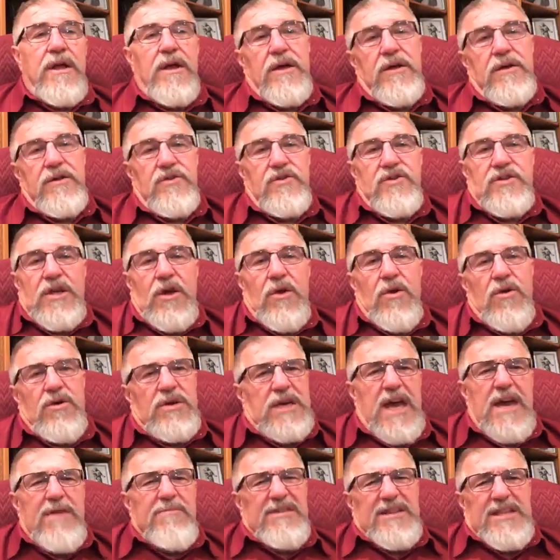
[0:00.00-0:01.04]
uh, you say,
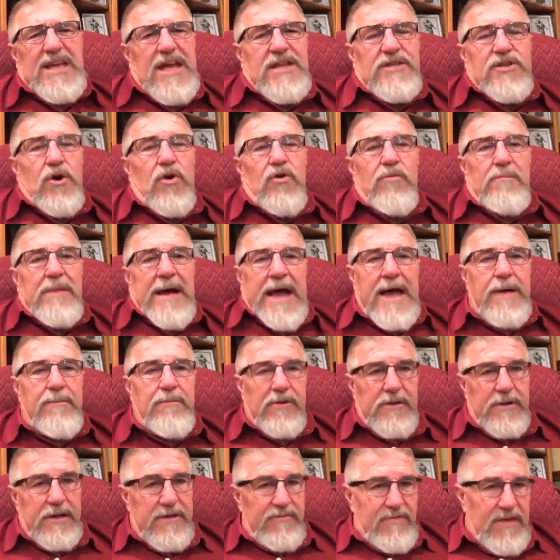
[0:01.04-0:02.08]
okay, but that's old
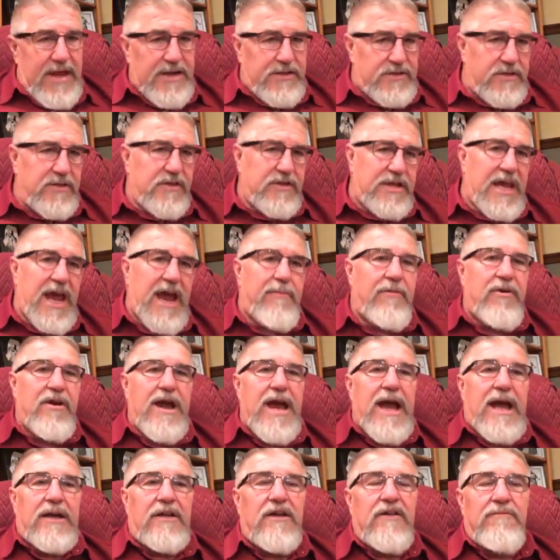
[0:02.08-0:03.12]
Bible and that's the
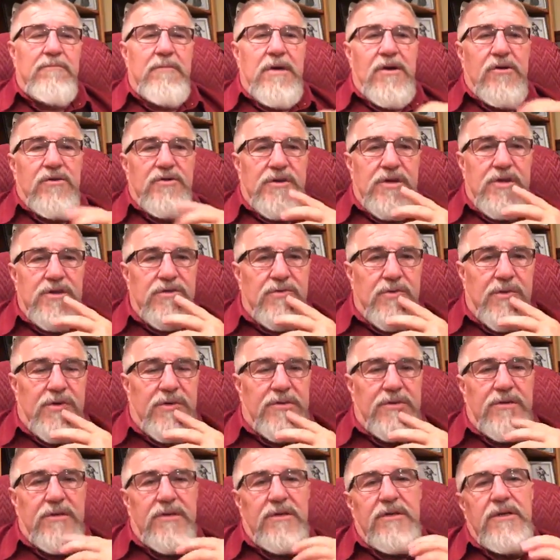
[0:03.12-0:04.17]
tabernacle of Moses.
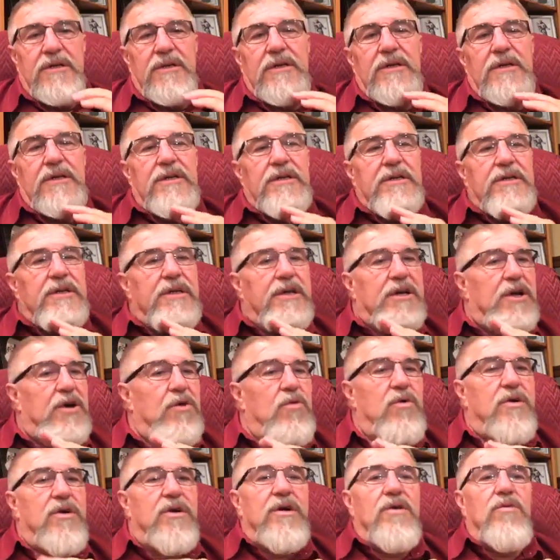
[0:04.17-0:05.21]
Well, you know,
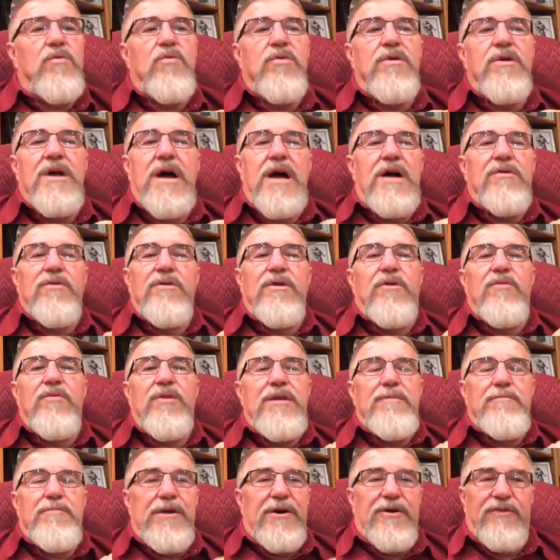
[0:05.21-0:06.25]
we're, we're not going to
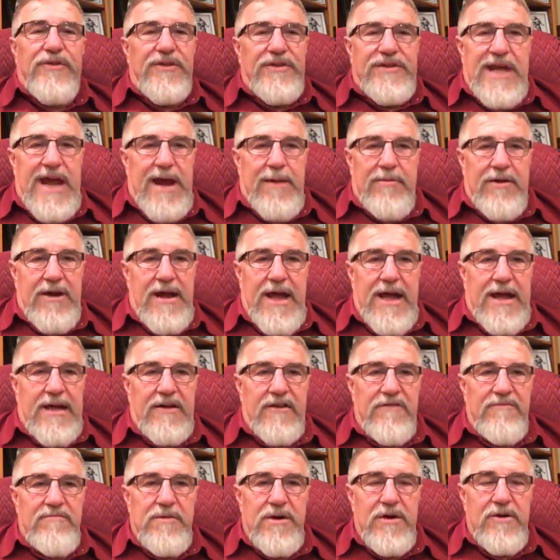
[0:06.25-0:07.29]
rebuild the tabernacle
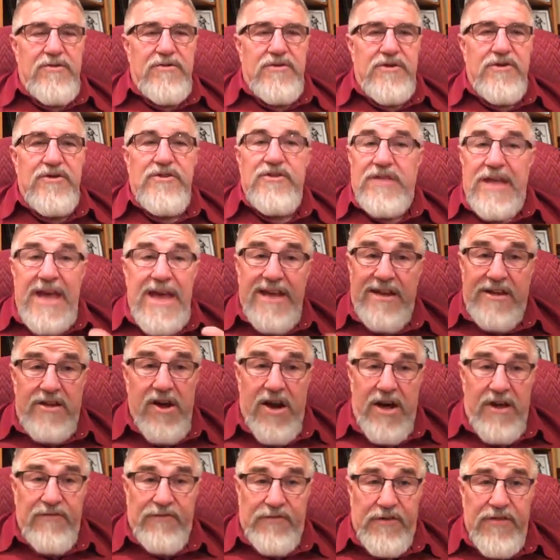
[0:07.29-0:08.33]
of Moses. Thank
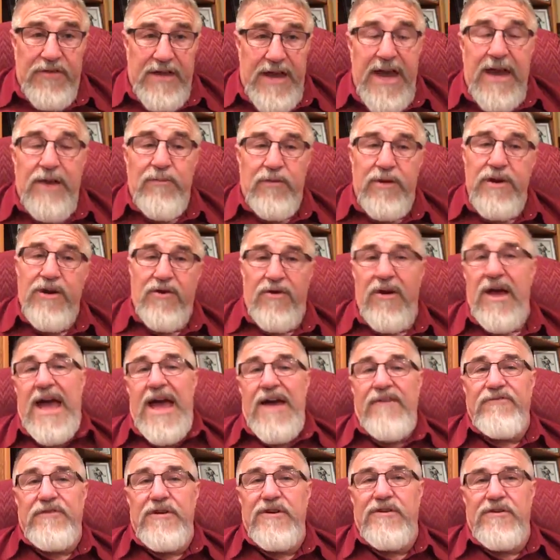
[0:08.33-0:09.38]
God for that. We don't
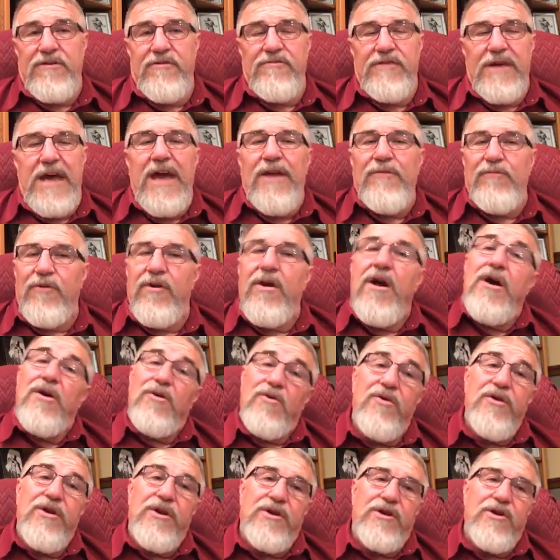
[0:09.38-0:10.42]
have to do that. We're not
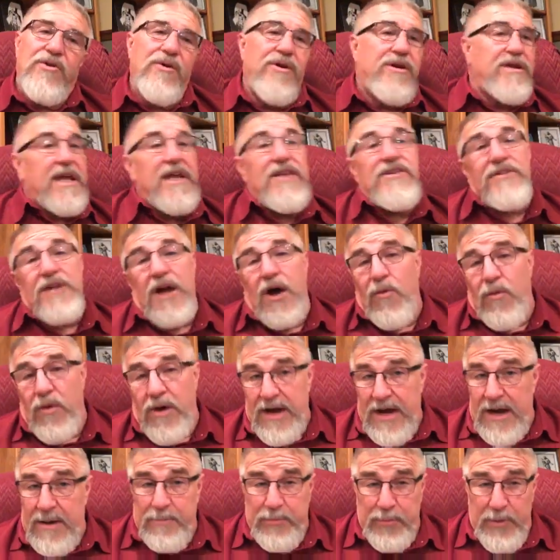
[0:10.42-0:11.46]
going to do it, and that's not
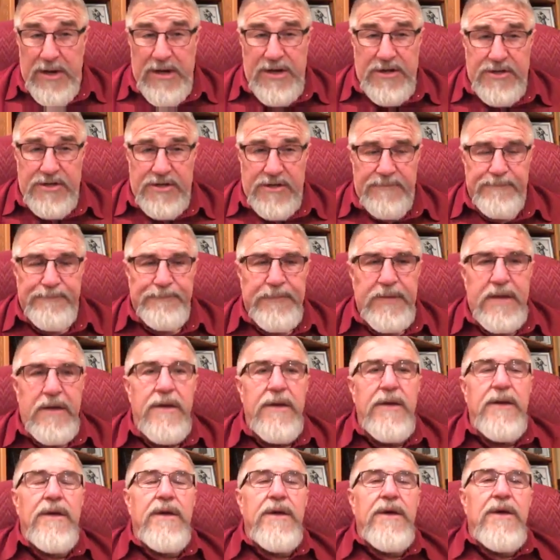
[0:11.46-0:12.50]
what I'm preaching.
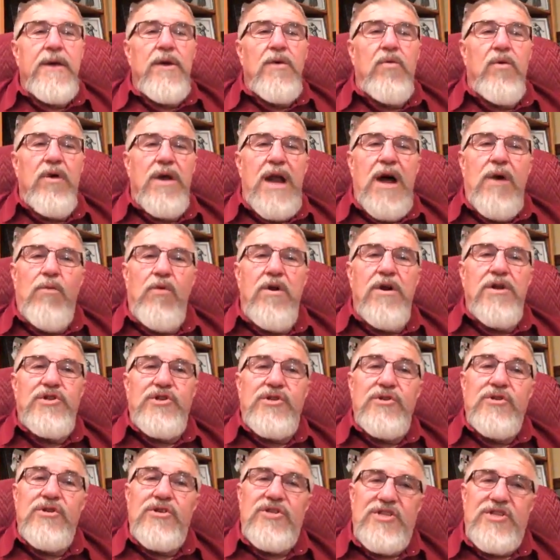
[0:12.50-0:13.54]
What I want you to